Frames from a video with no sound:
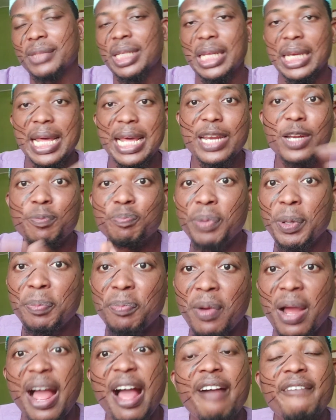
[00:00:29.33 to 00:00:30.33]
A lot of
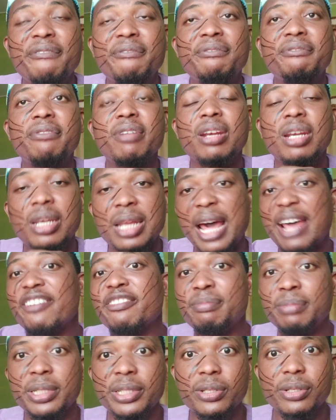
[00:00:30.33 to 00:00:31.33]
people have a lot
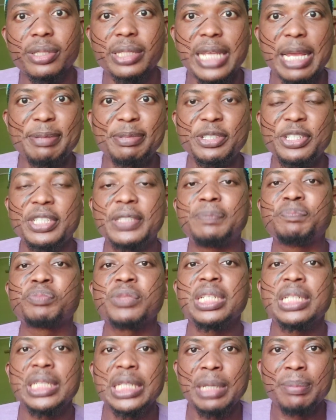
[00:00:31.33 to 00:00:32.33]
of misconception
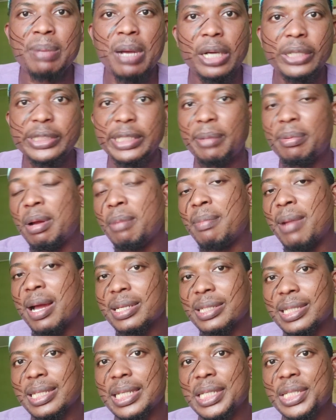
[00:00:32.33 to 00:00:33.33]
about tribal
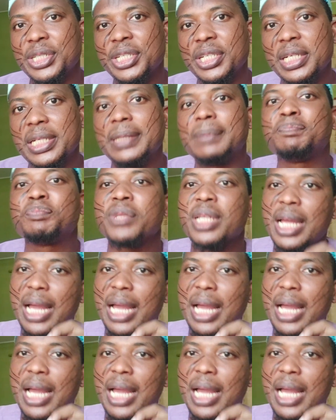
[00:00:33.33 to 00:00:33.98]
marks in Nigeria.